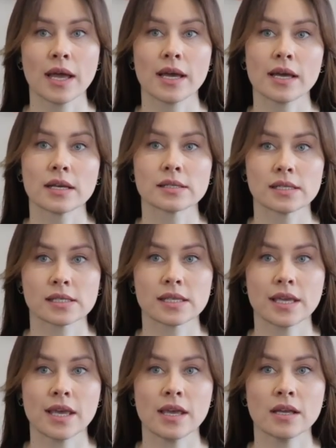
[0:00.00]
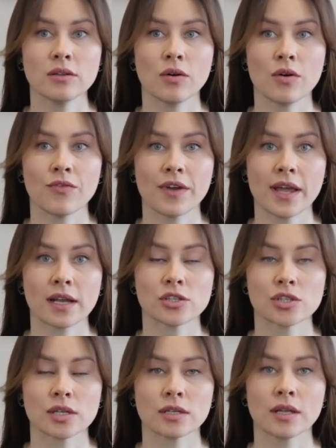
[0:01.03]
the scale of
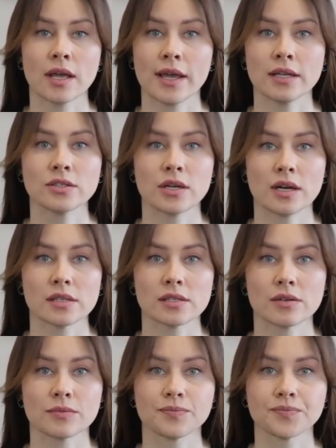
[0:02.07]
action, and other.